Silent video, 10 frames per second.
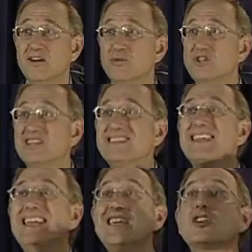which is
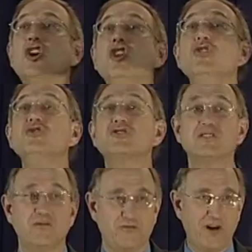
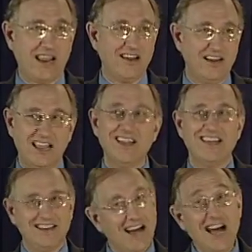inclusive reckoning,
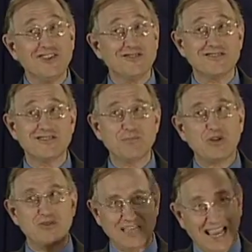it does.
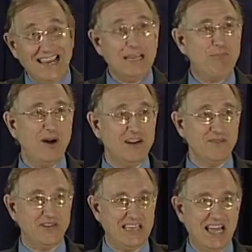Because any part
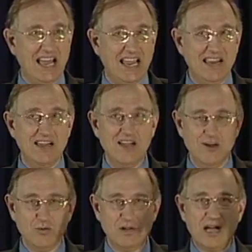of a day
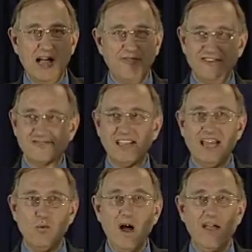will count as
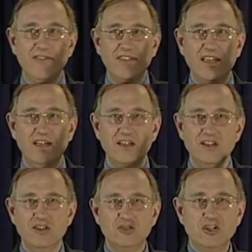day one.
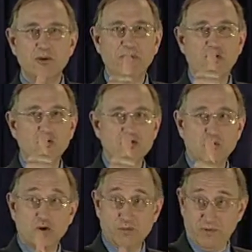So because
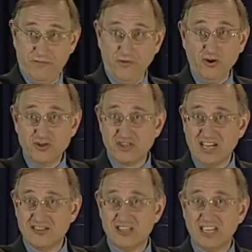it was before
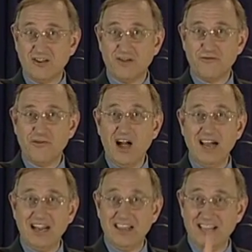sunset on
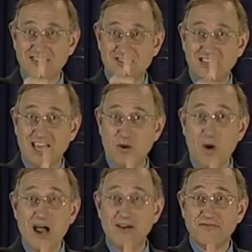Friday, that's day
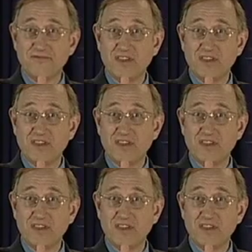one.